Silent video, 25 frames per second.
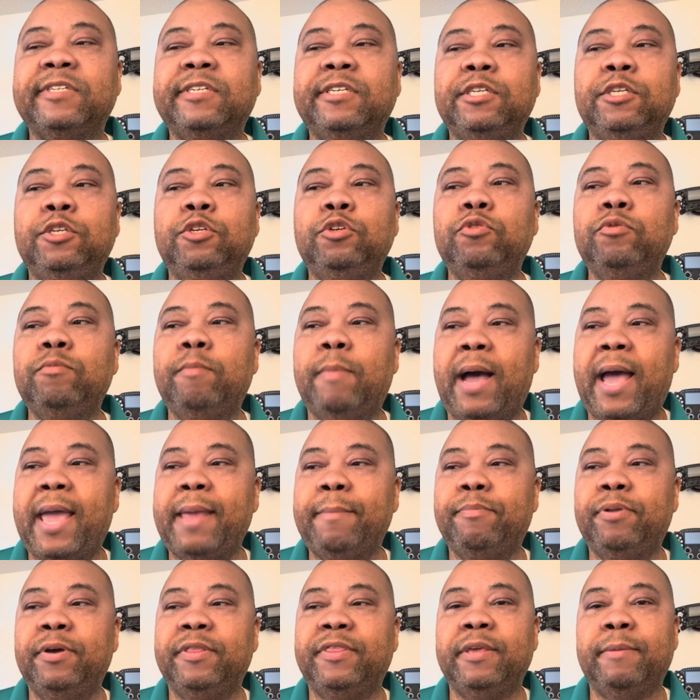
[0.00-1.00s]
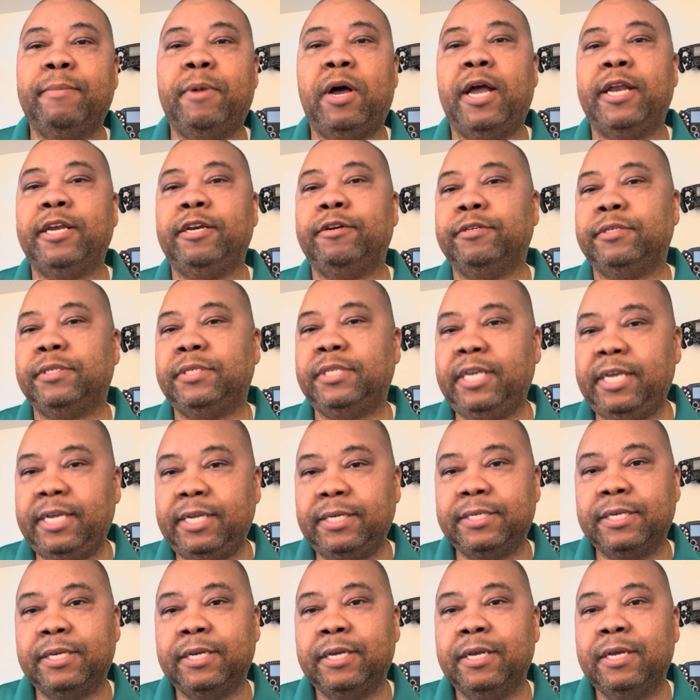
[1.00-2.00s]
You might put them on your
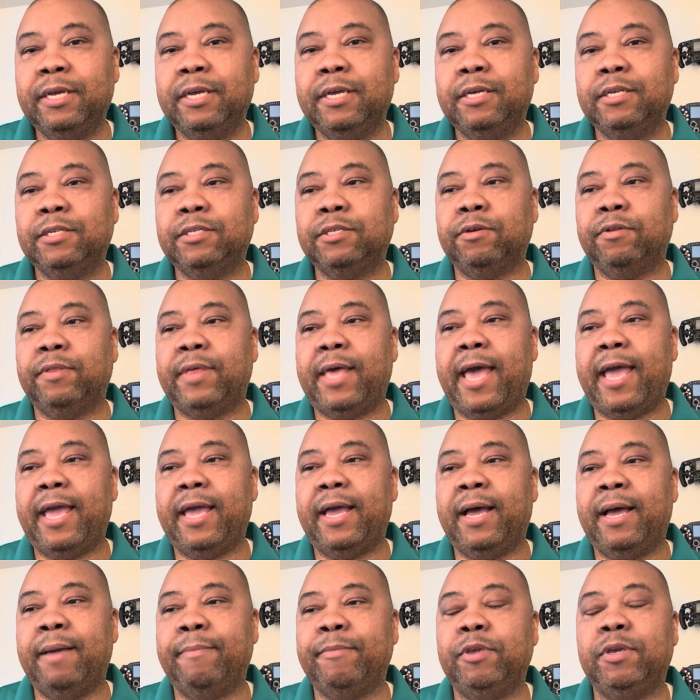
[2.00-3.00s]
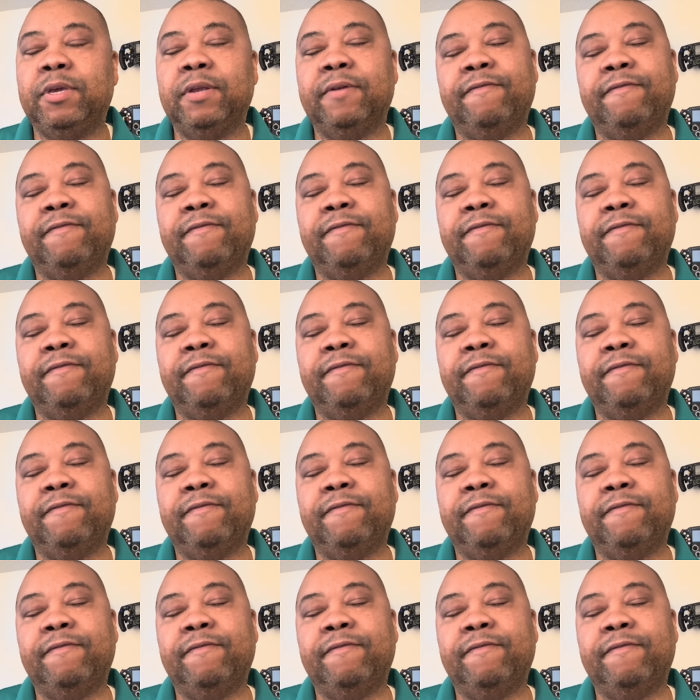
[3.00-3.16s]
seat so that you can